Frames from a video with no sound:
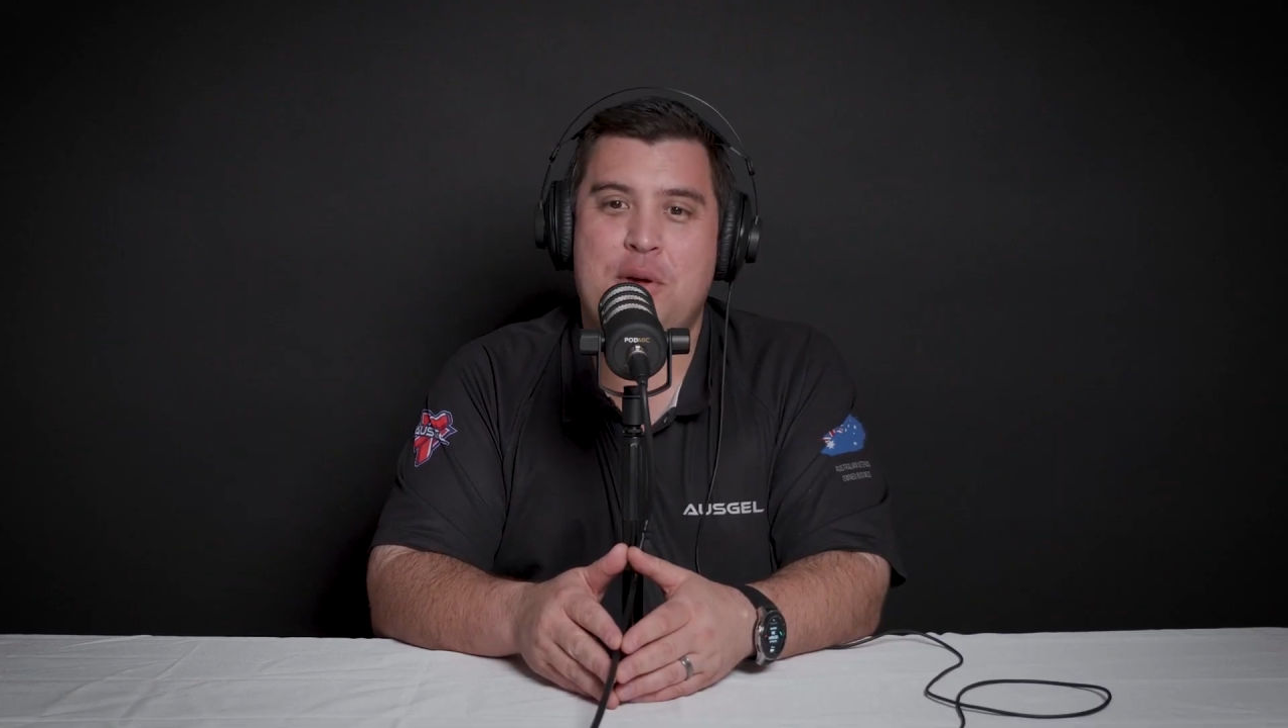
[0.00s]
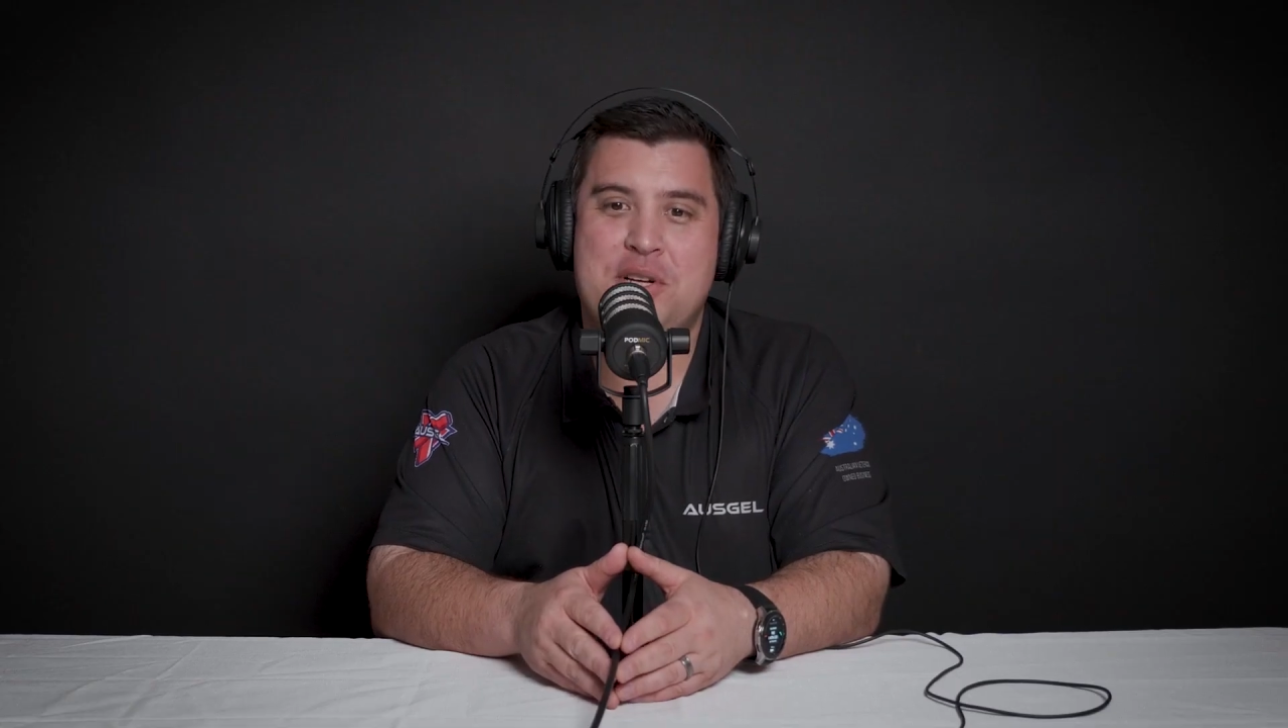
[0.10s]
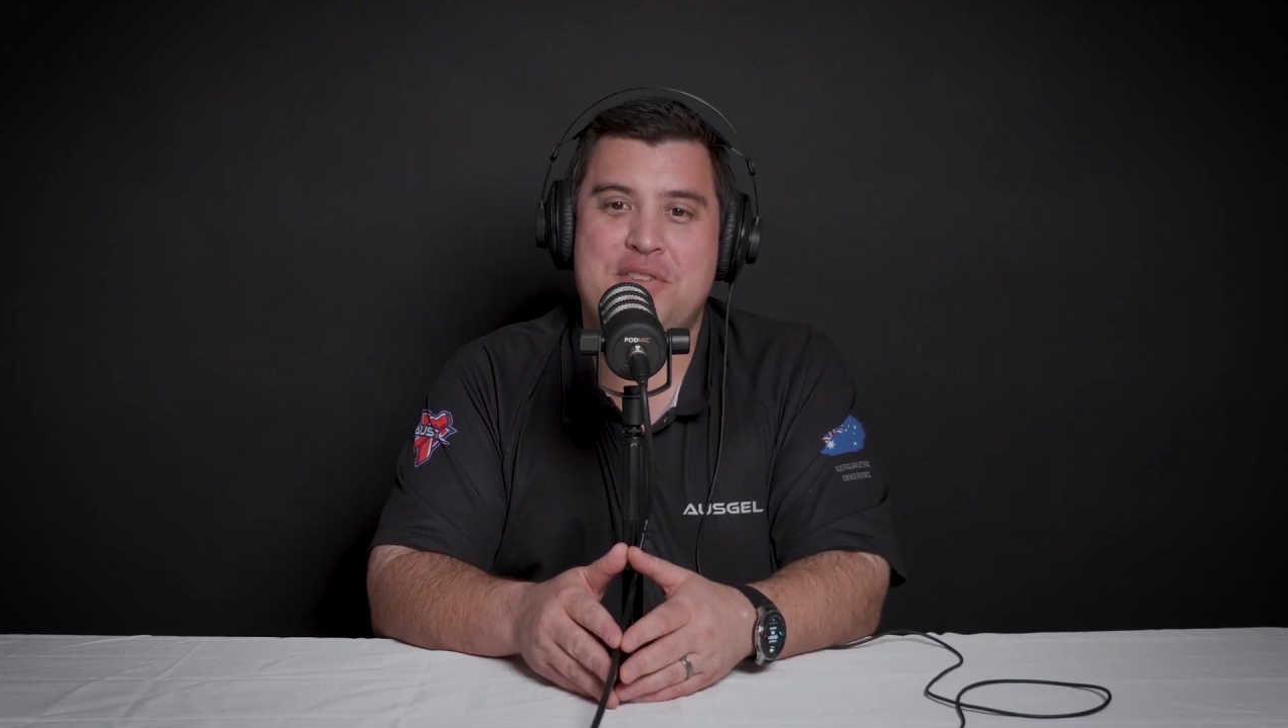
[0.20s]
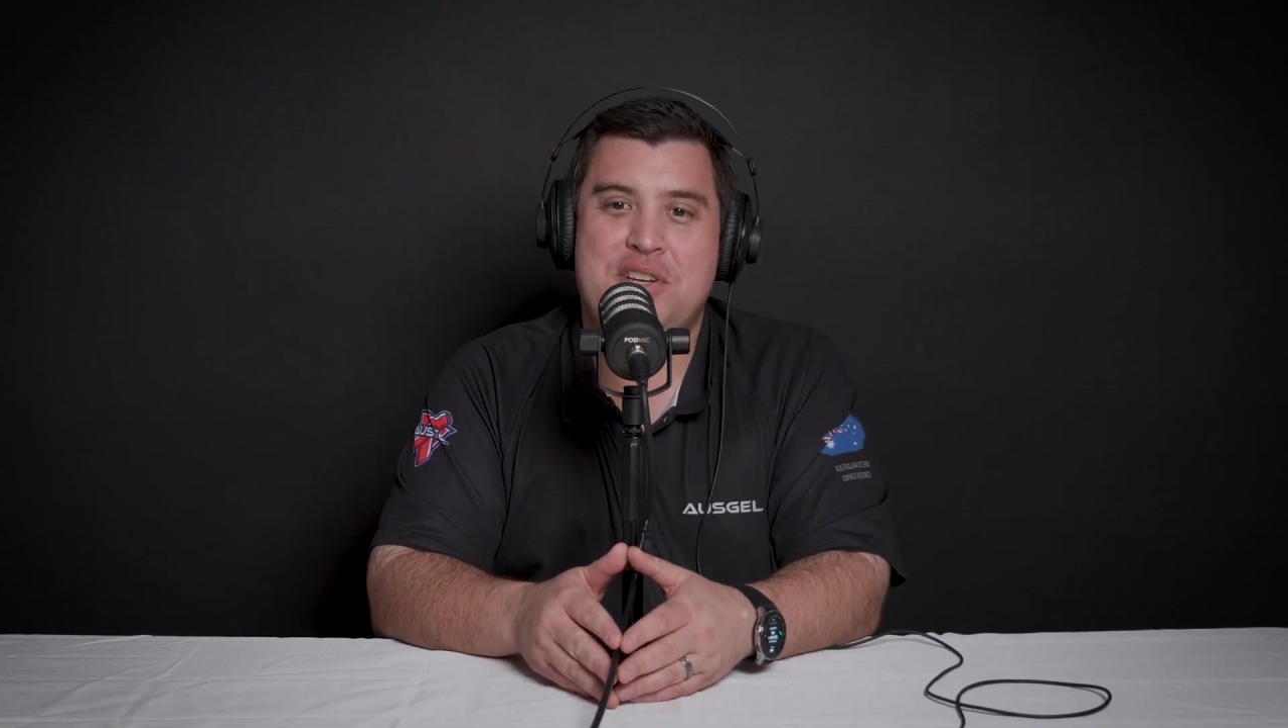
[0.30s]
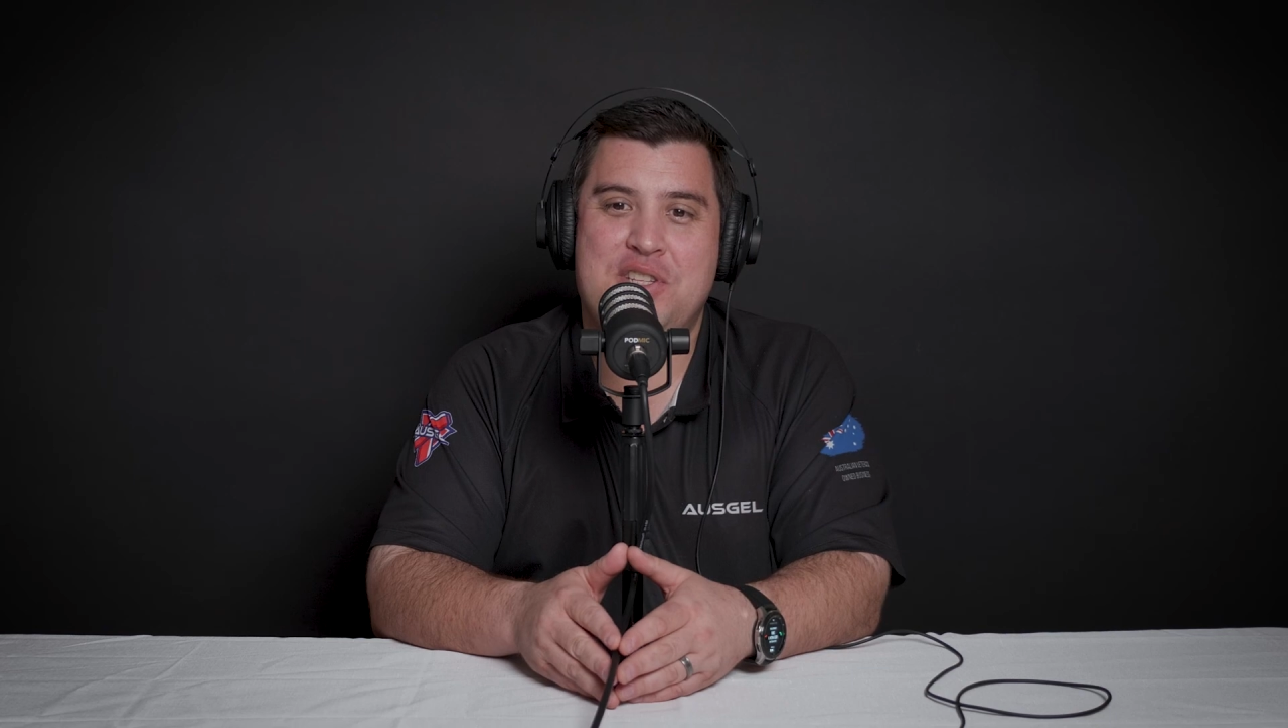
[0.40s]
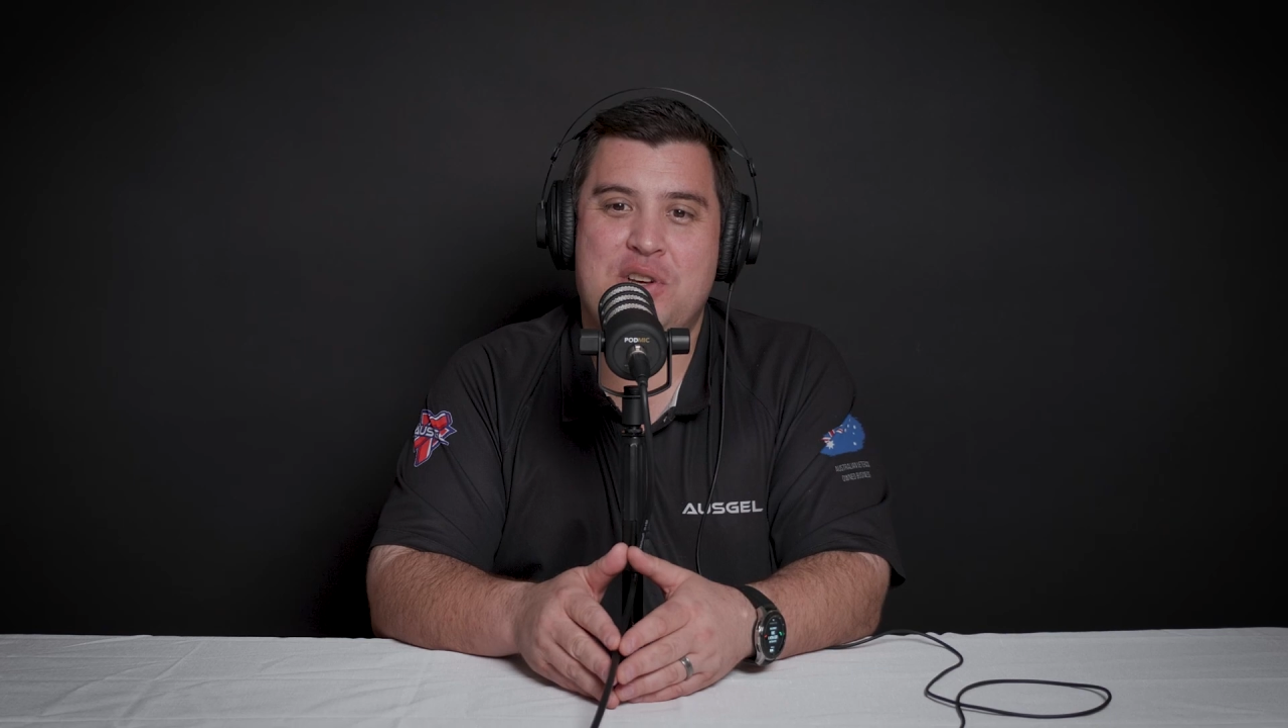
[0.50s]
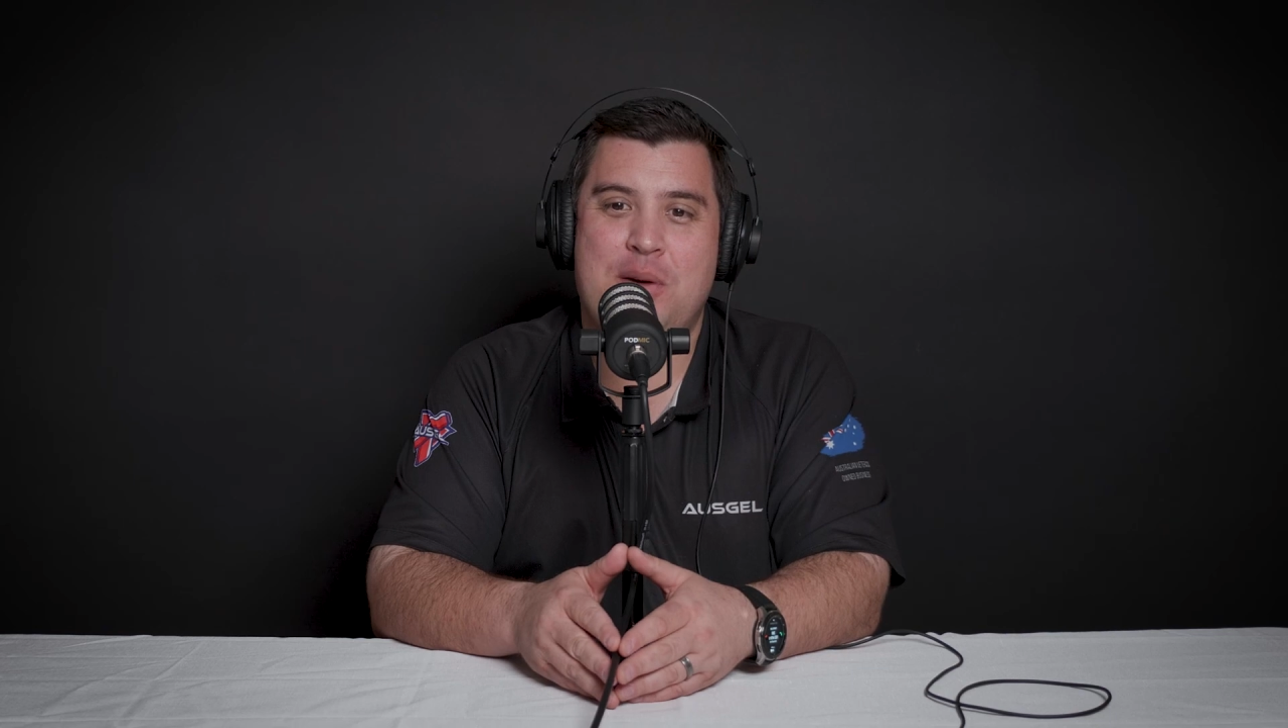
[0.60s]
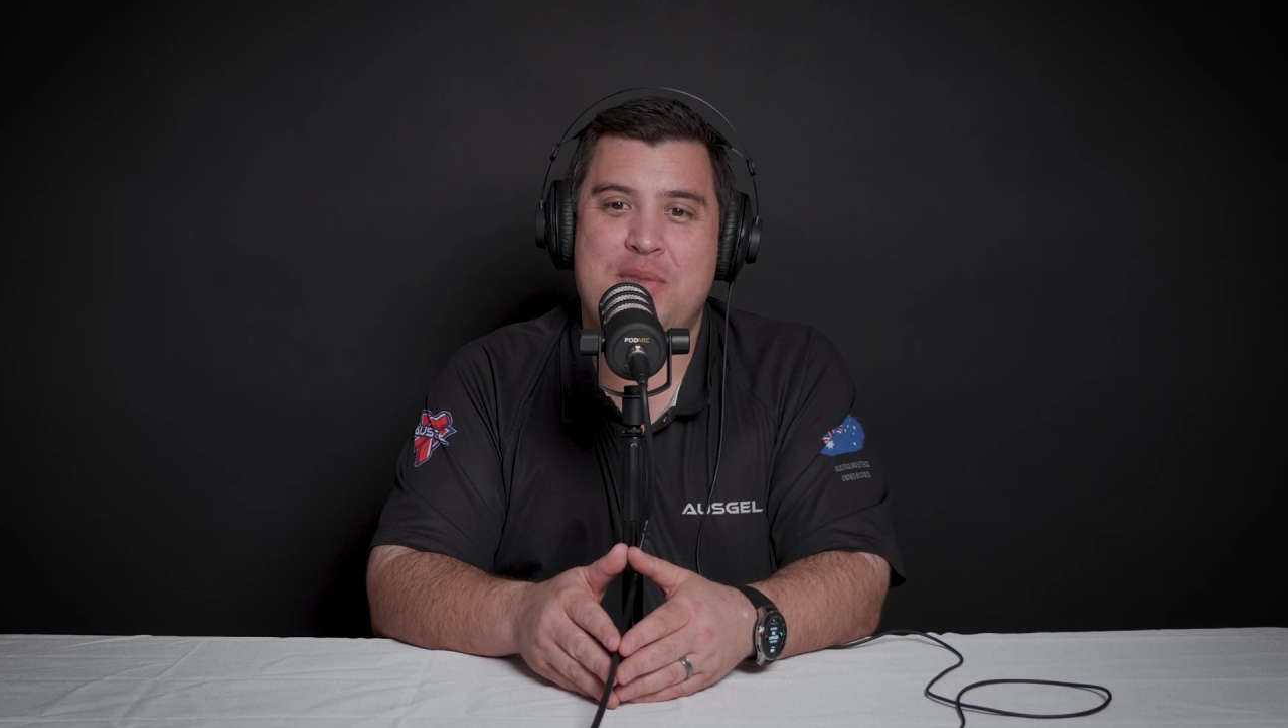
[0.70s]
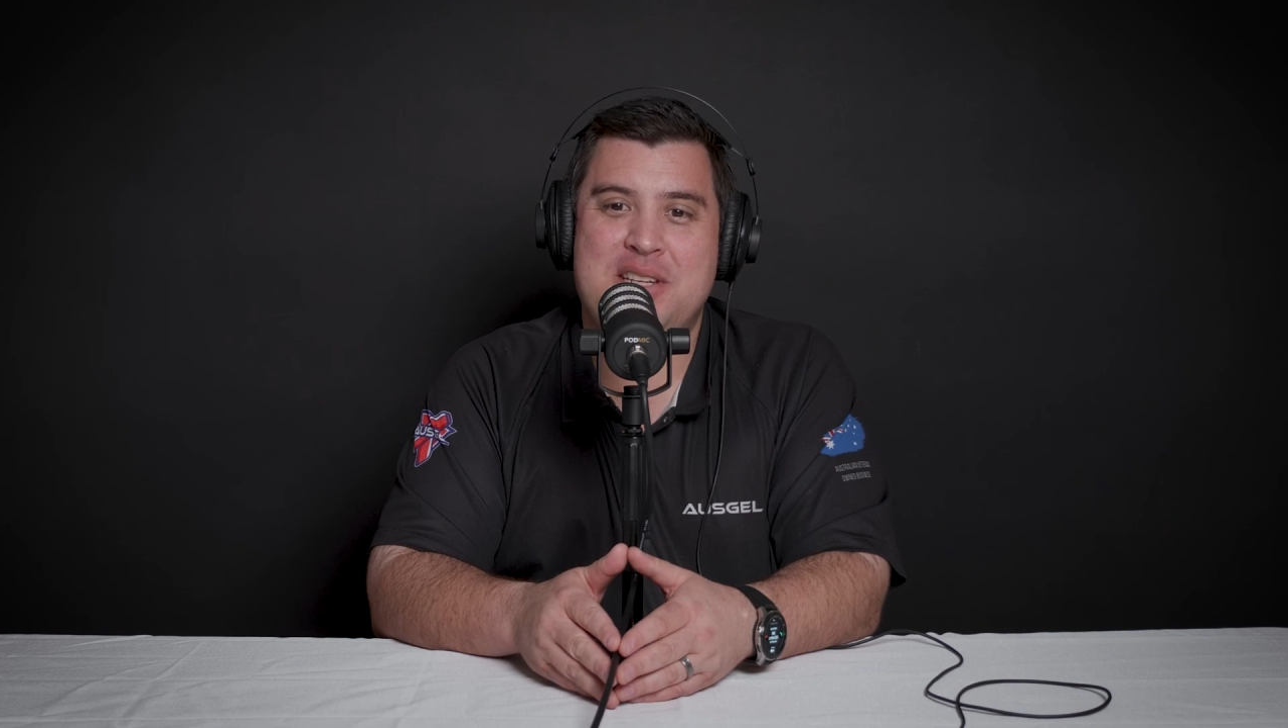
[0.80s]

much for your time there,